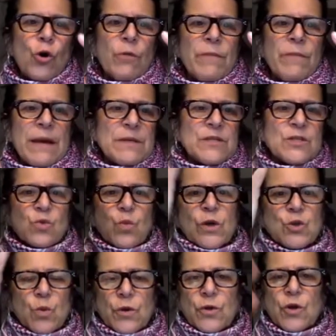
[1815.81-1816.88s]
or maybe
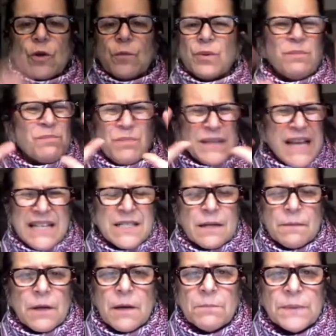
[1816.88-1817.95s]
switch whether you can do. But that's
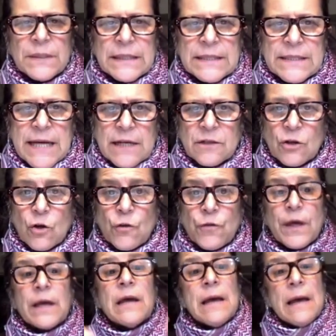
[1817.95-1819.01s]
a completely technical
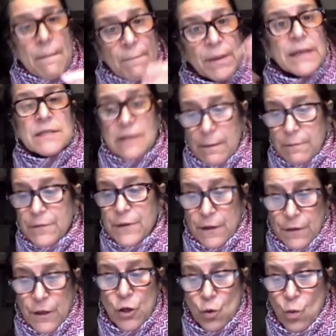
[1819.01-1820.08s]
thing. But it's
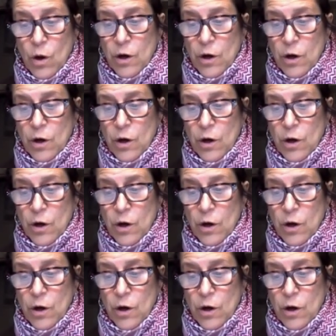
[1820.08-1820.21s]
something that you want